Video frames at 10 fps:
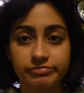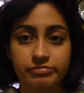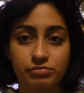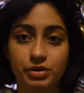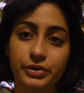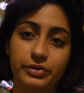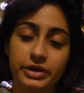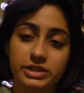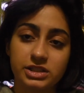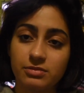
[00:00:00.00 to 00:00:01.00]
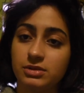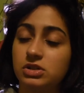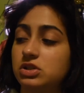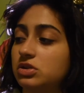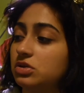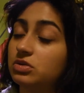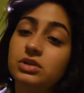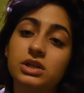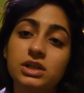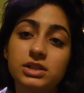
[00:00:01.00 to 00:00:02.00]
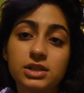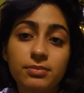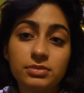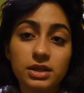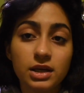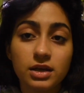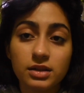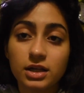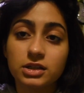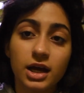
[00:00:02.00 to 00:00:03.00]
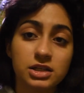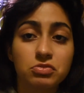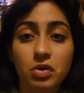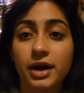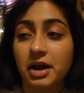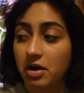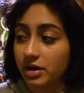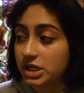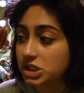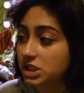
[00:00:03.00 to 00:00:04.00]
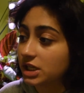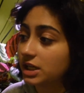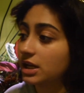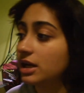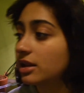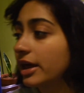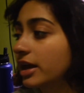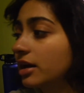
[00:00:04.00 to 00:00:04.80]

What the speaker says: progress them into something that has more aeration in it, like a